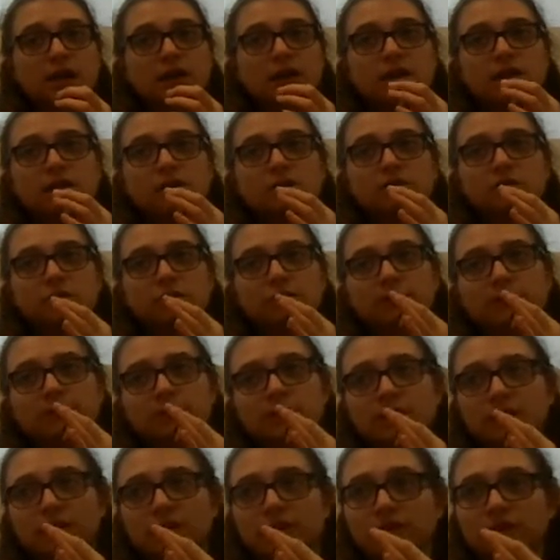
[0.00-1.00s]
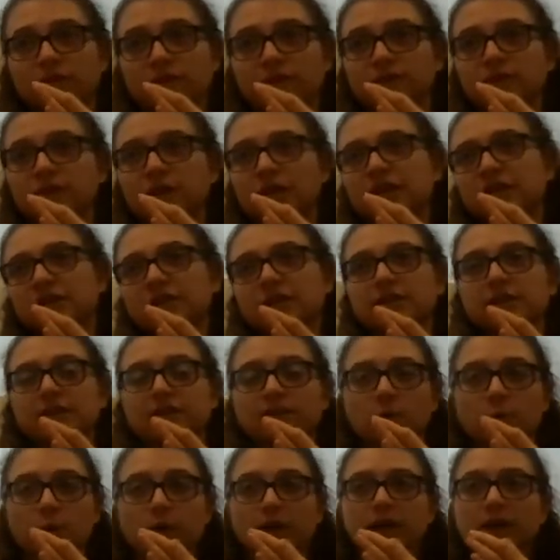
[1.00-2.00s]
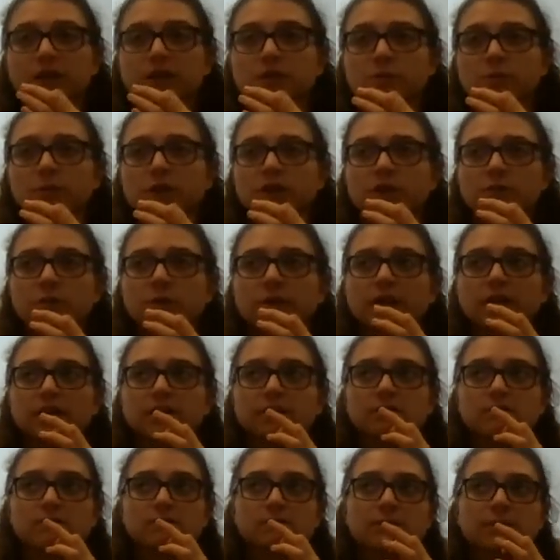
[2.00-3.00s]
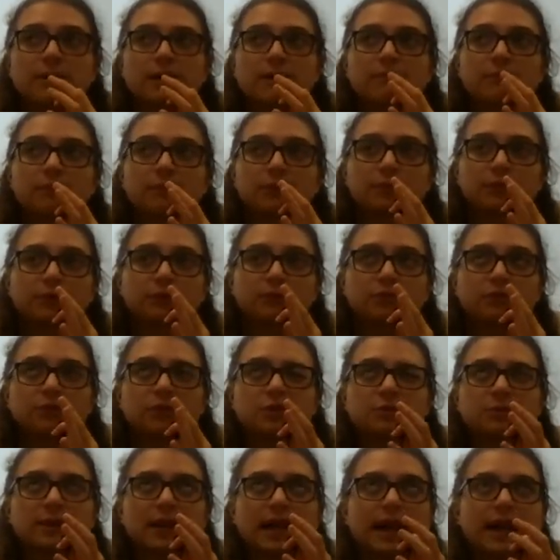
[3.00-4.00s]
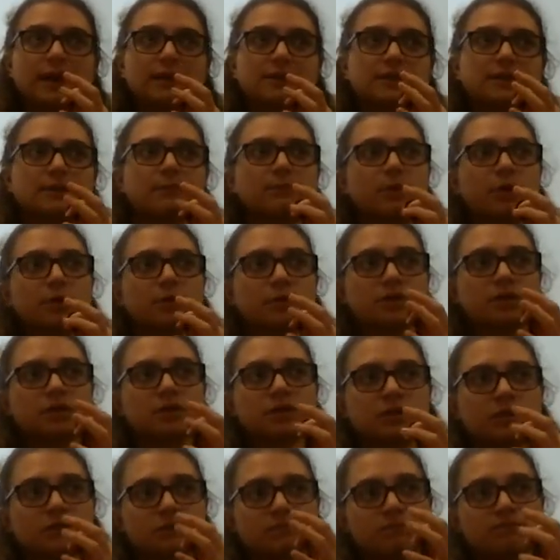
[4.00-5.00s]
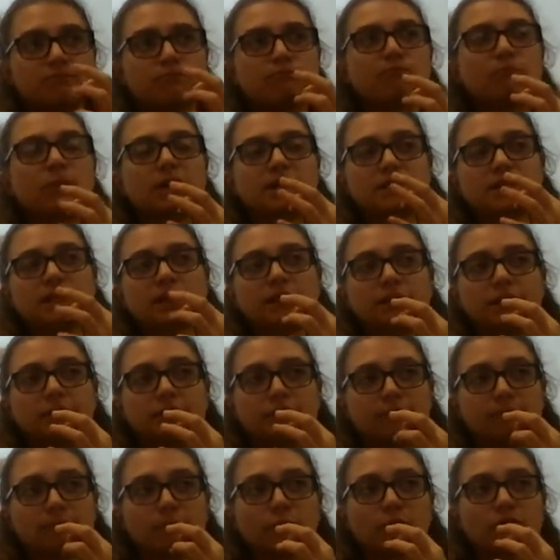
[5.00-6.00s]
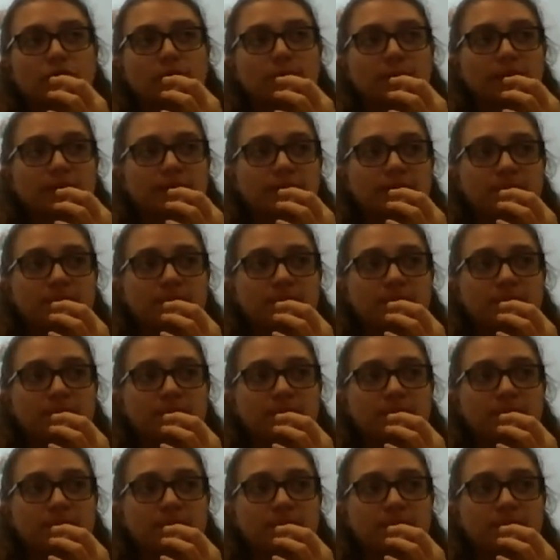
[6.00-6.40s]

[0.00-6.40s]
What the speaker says: in terms of digestive organs, which one has the most muscular movement?